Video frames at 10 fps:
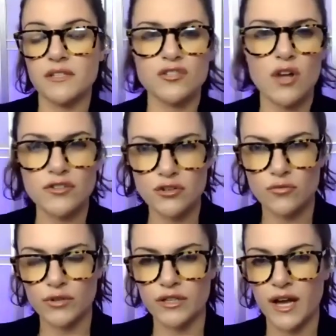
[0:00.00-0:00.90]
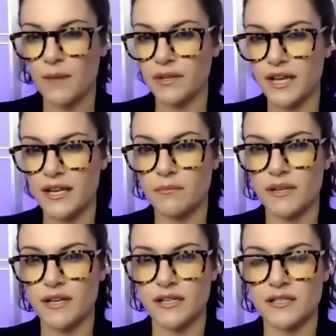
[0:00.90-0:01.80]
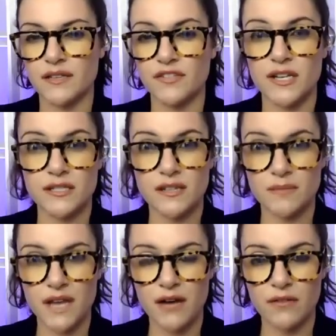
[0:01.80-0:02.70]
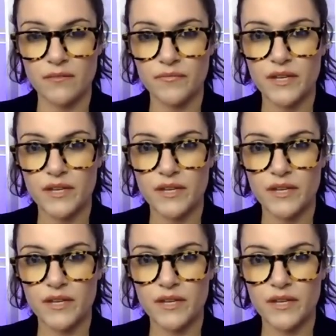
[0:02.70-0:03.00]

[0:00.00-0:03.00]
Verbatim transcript: this is also really complicated because if he does step down,